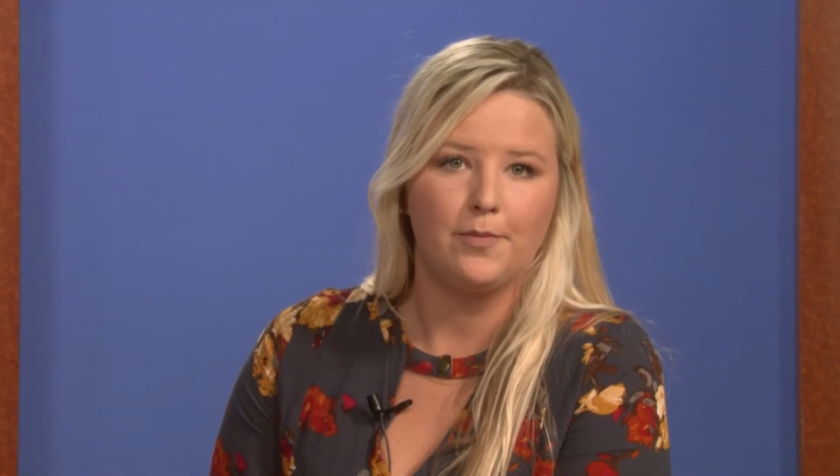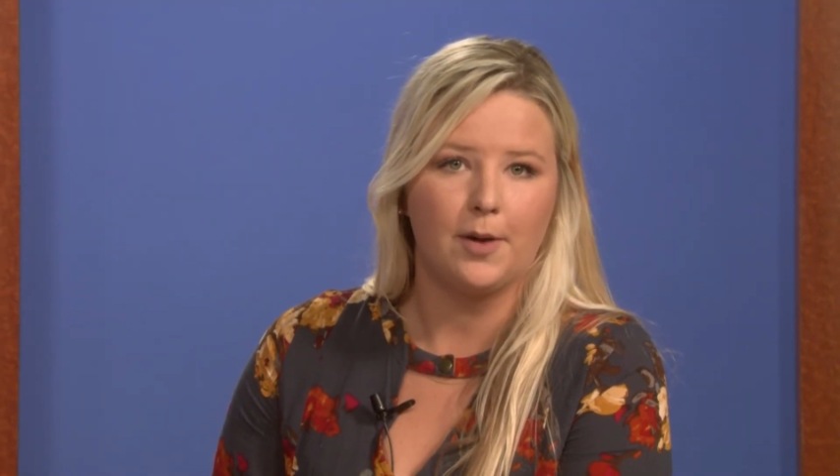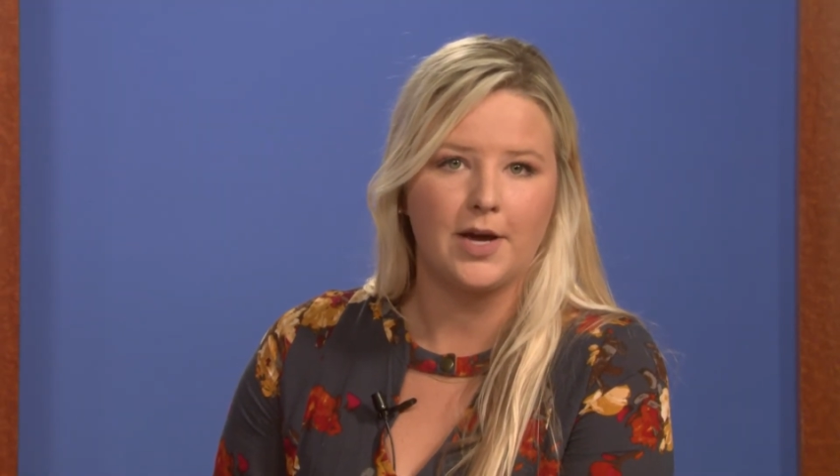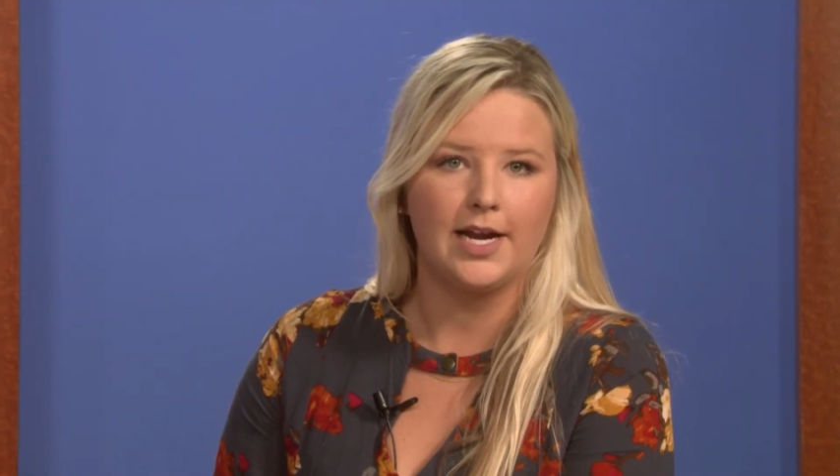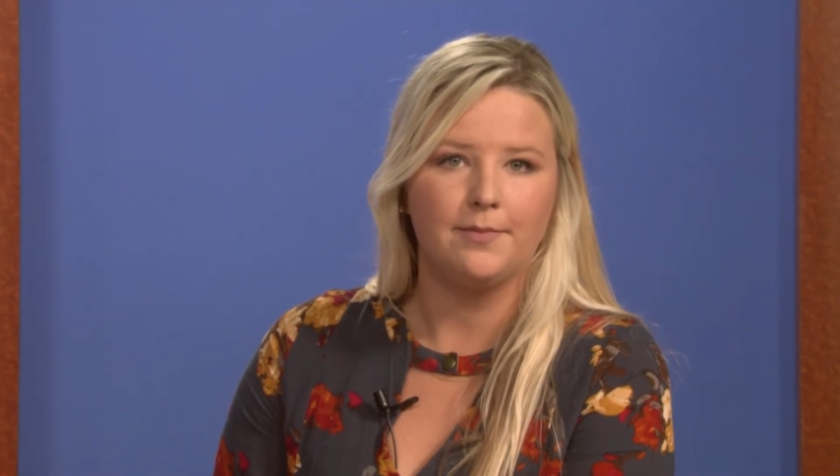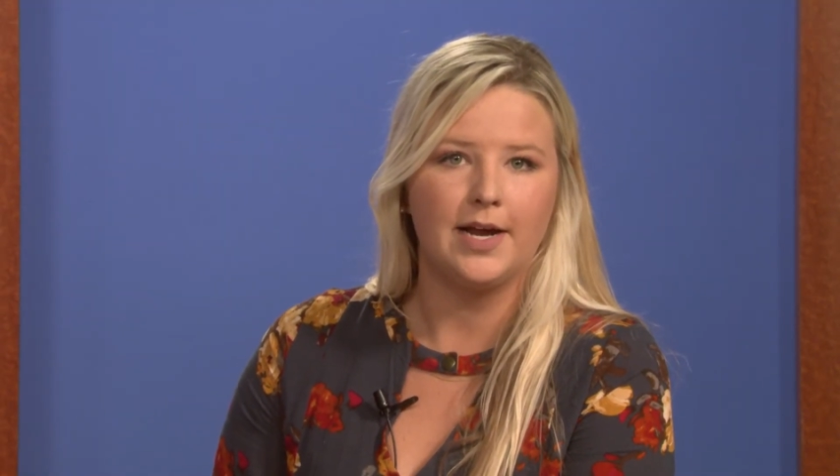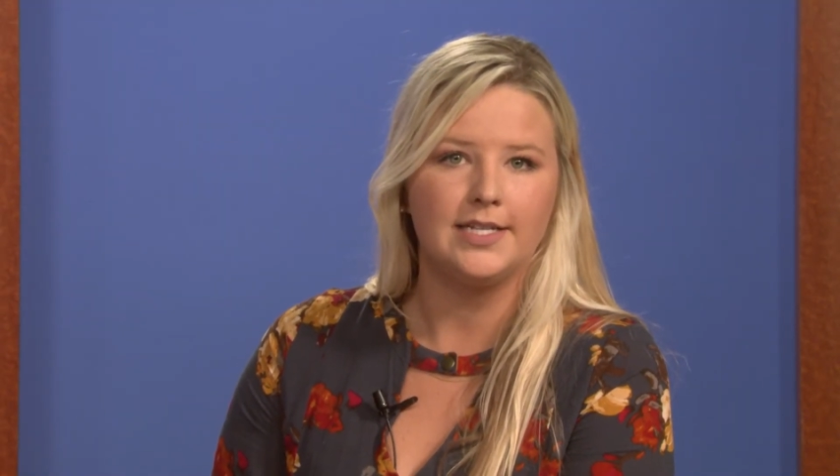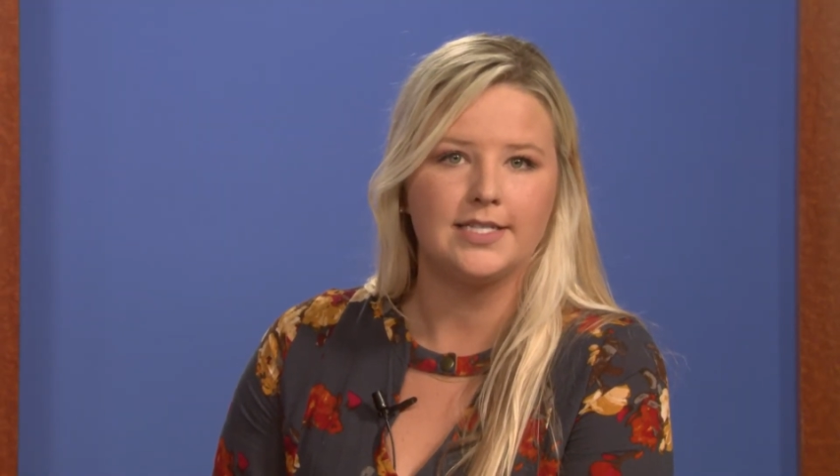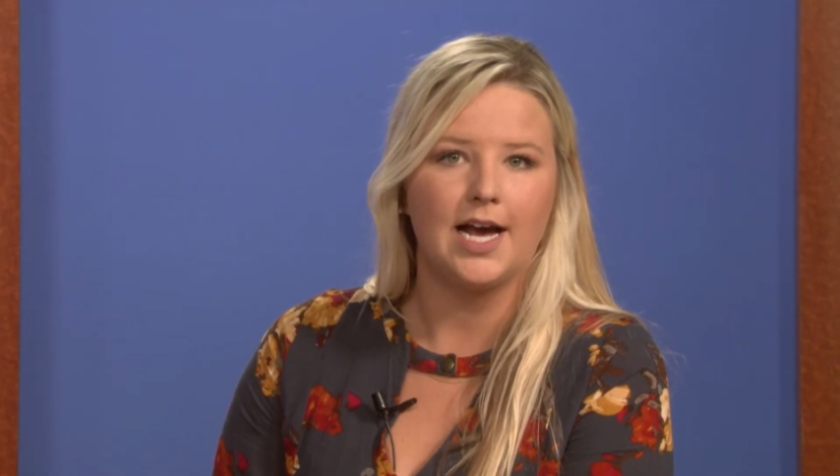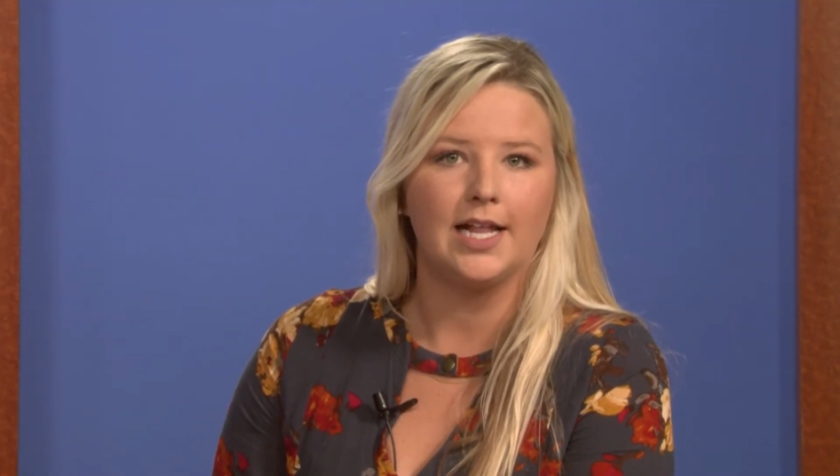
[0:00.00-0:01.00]
Bobcat
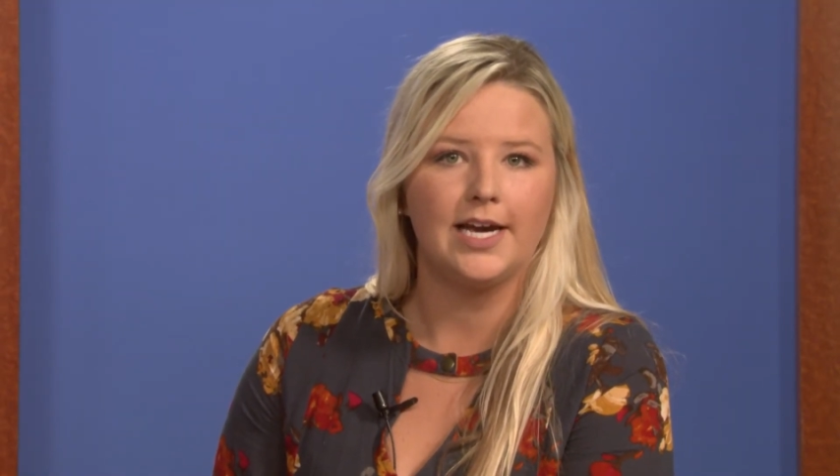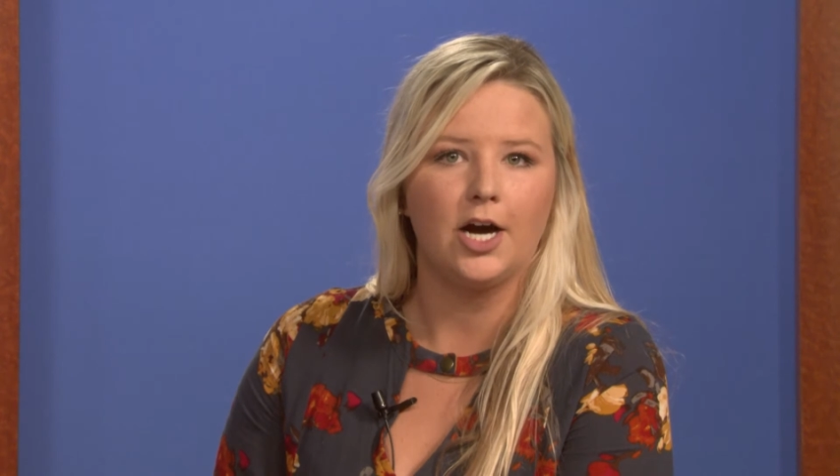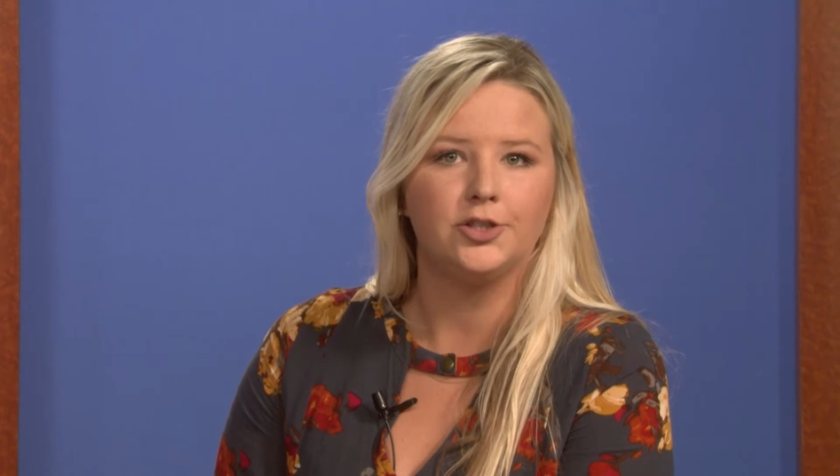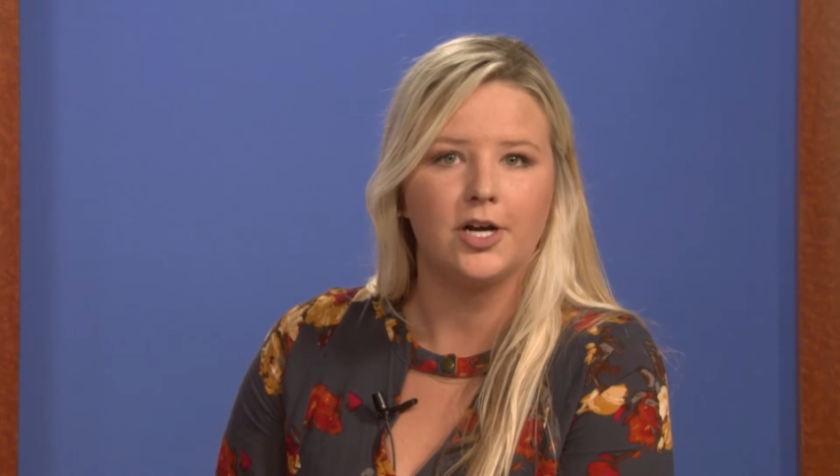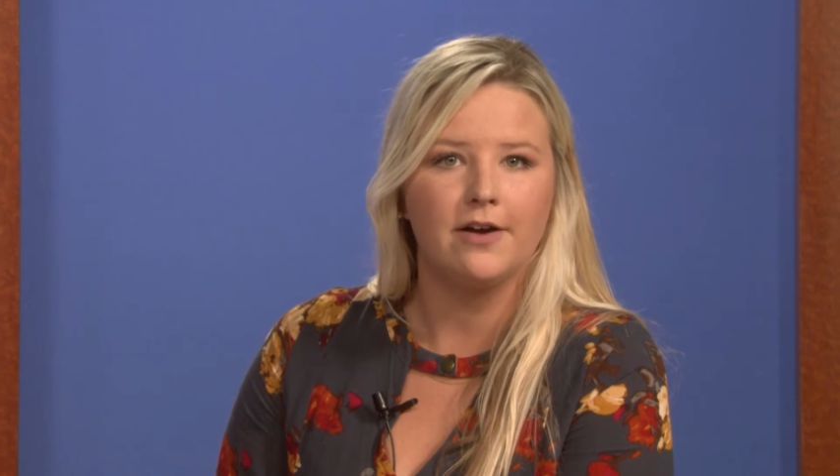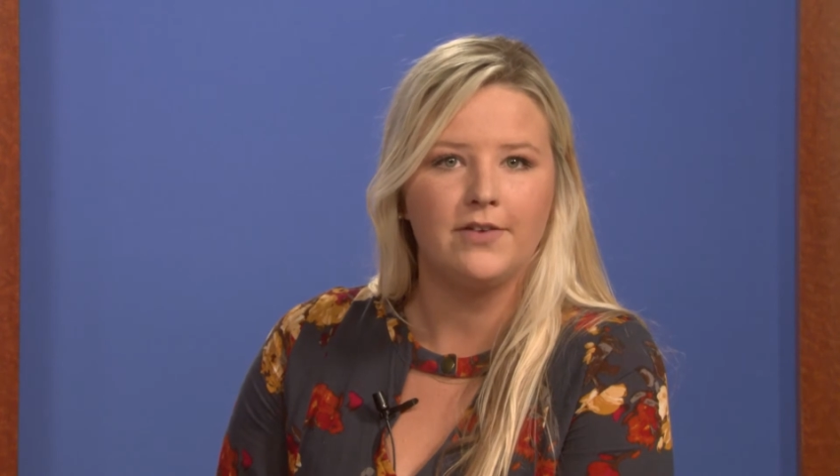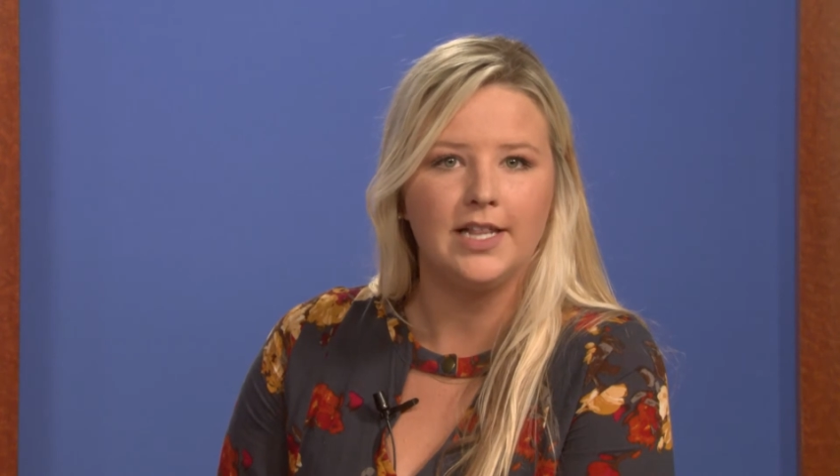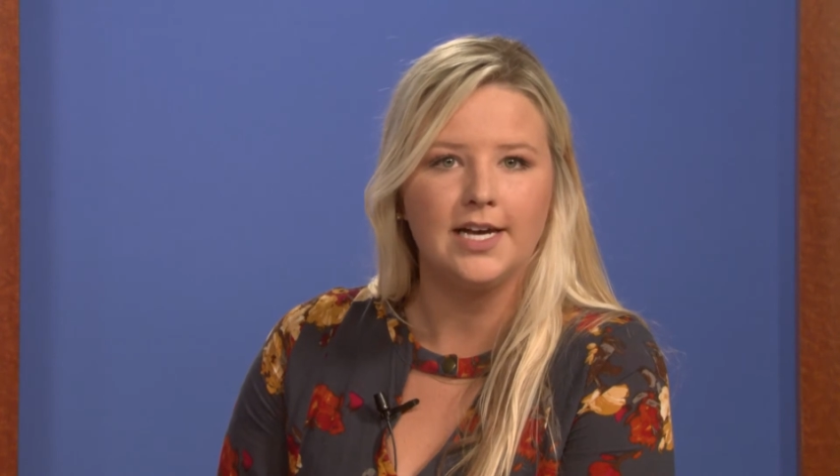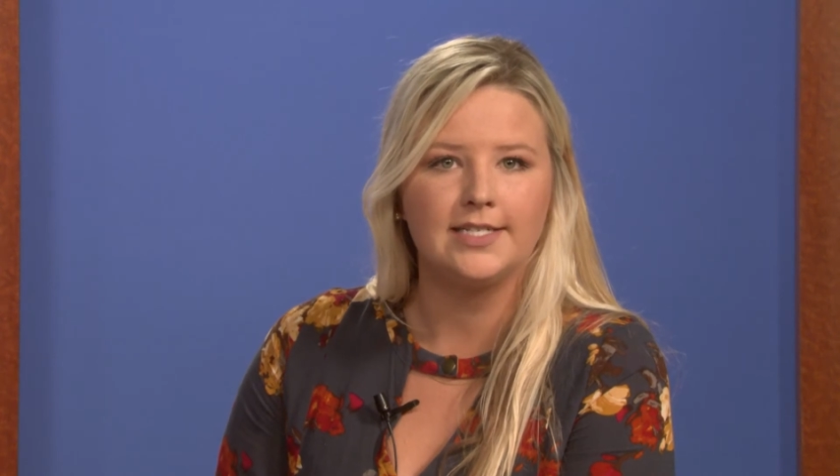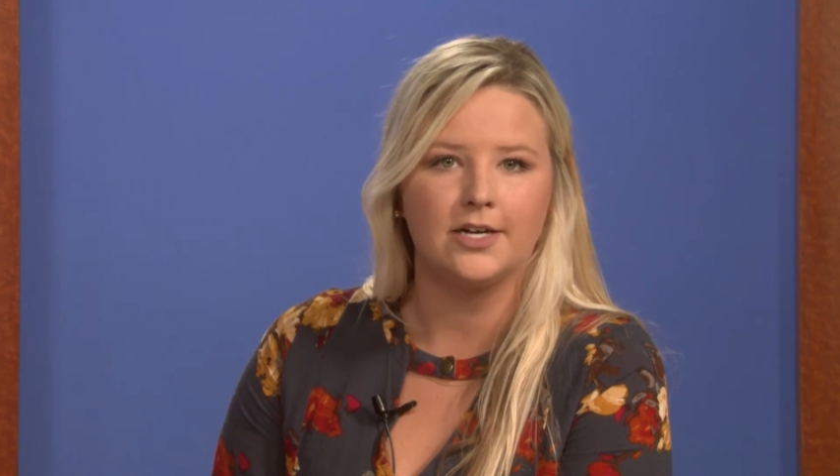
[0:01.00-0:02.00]
Updates, Alejandra
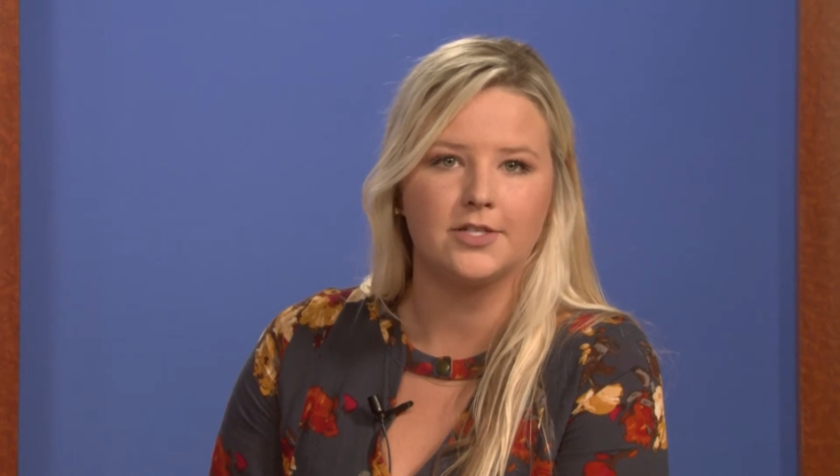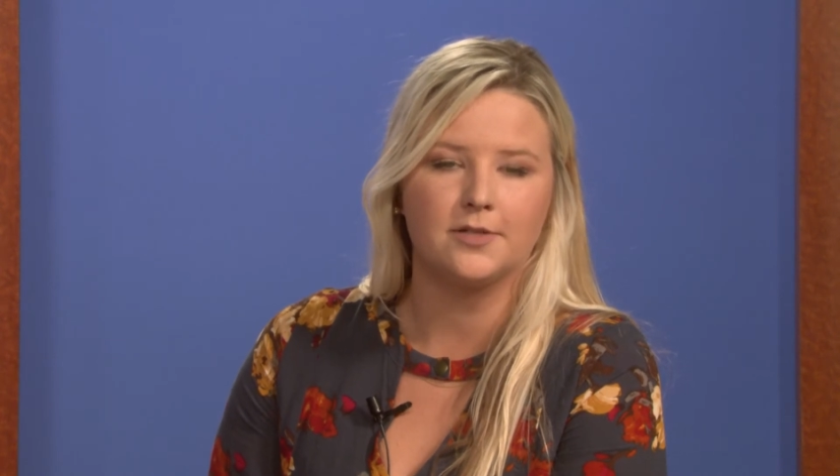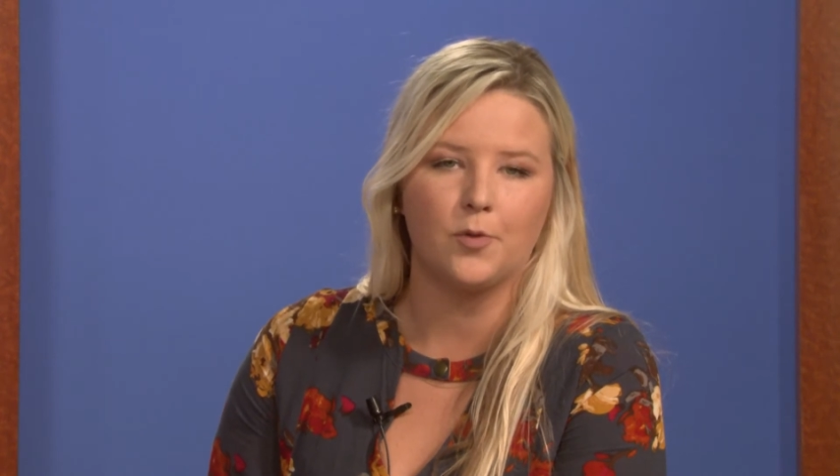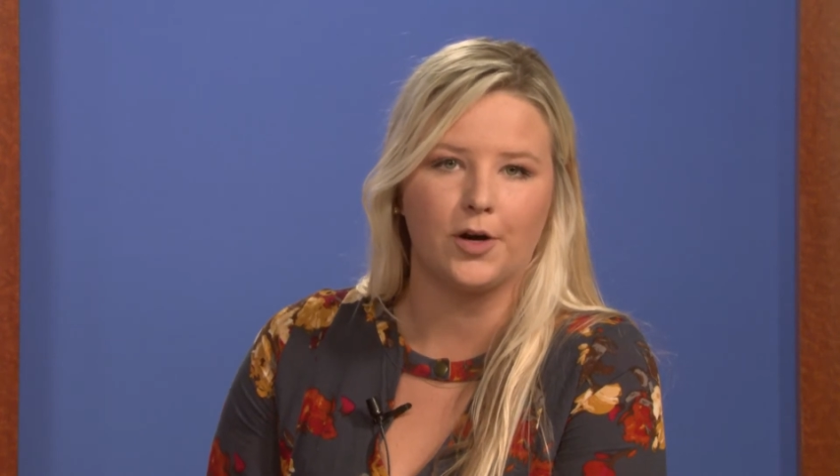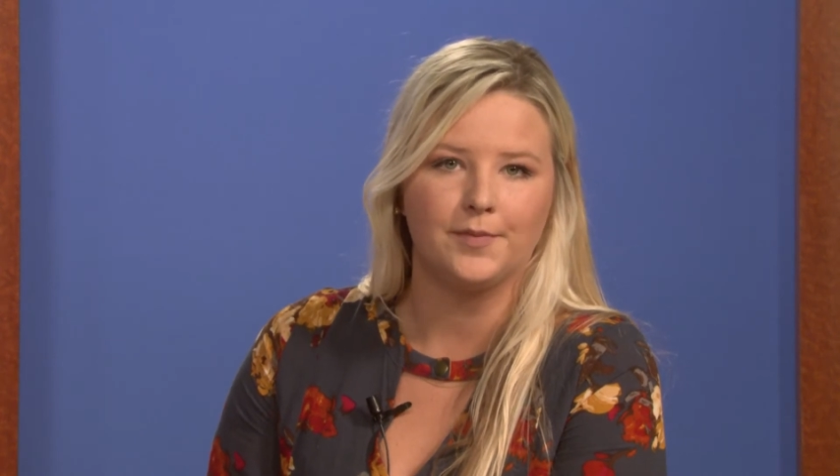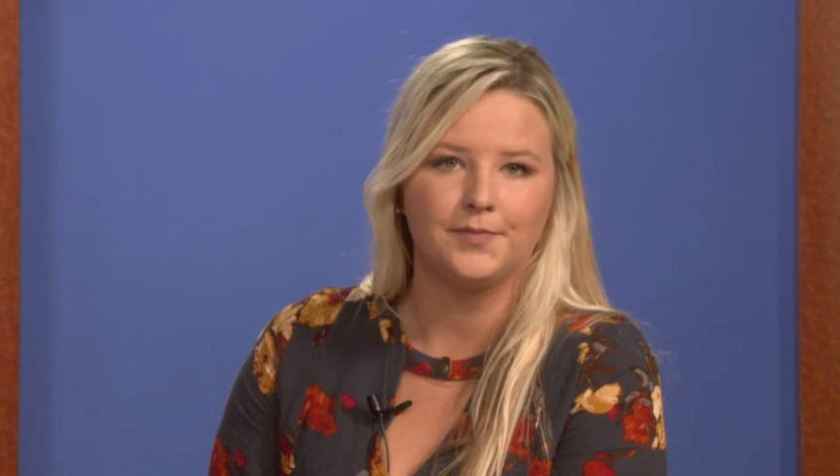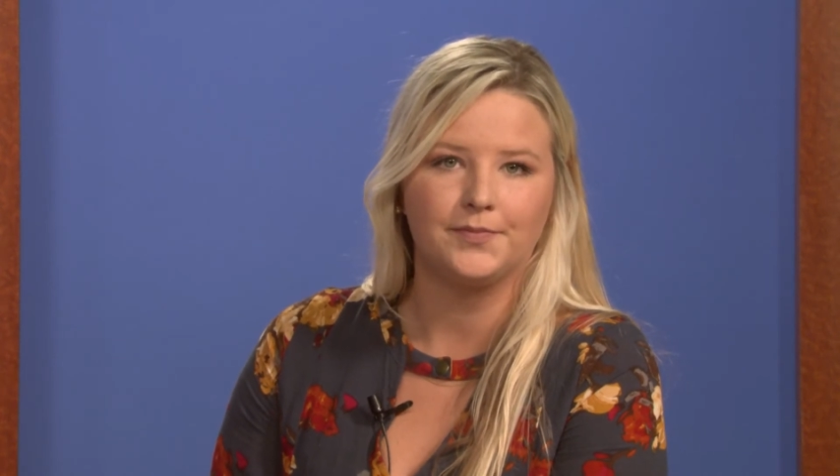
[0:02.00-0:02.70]
Avila tells us more.